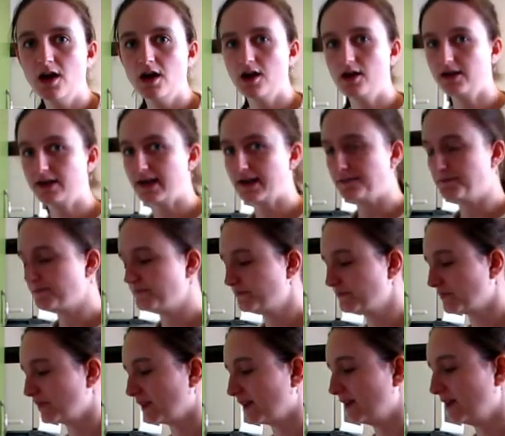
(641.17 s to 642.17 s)
Okay,
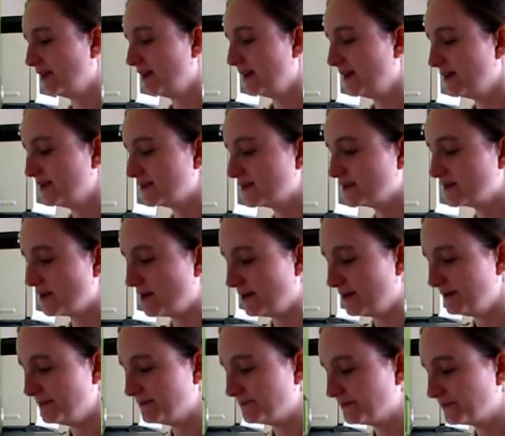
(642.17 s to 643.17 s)

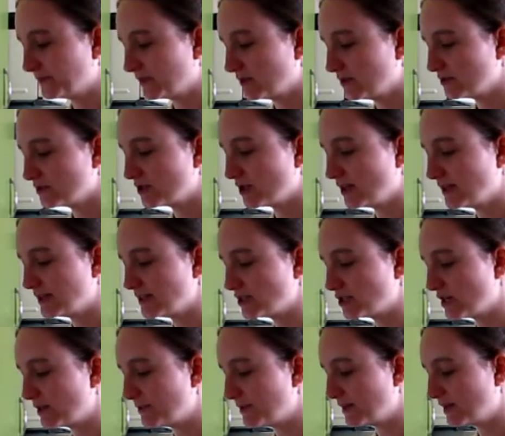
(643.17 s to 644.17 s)
so your chutney
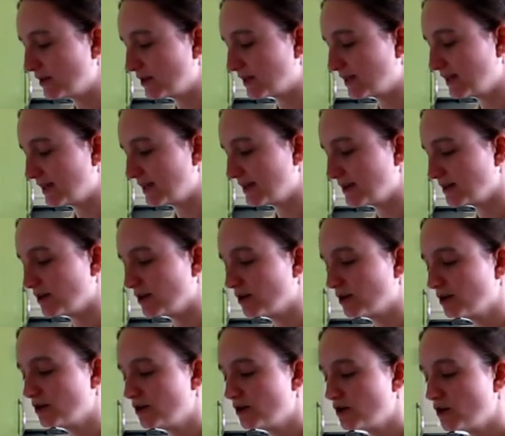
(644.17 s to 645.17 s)
should be looking
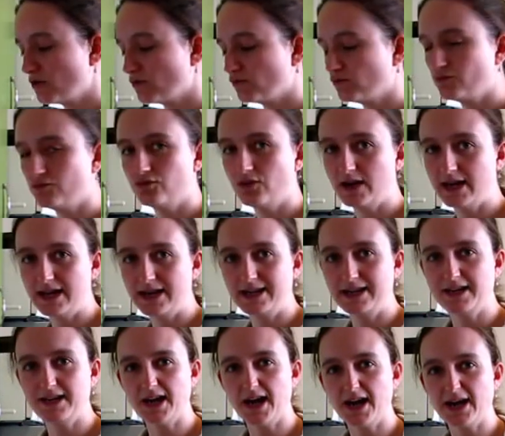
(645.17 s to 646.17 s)

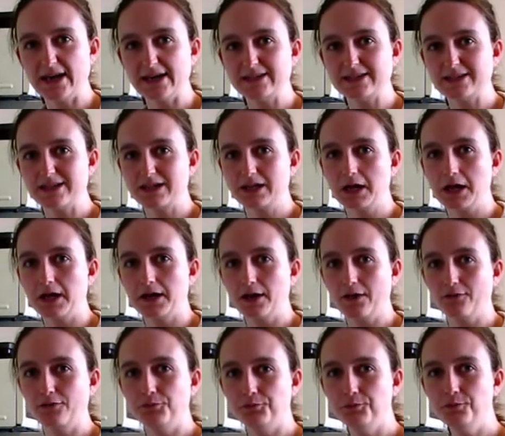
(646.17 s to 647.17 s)
really nice and kind
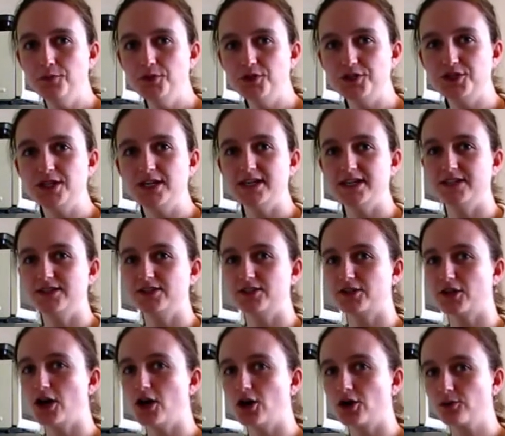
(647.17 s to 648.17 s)
of mushy and
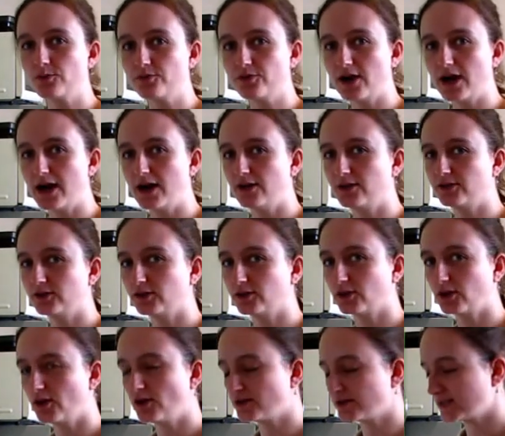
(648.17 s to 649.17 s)
dark brown and
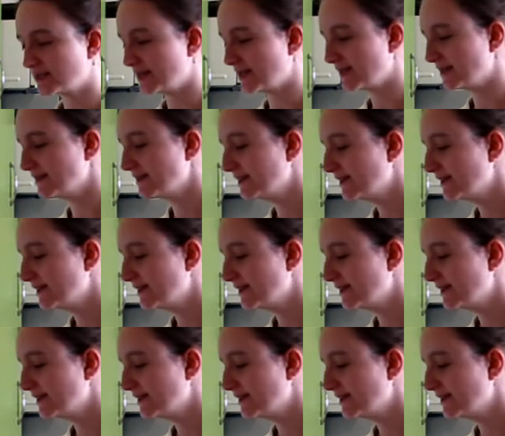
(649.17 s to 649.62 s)
glossy.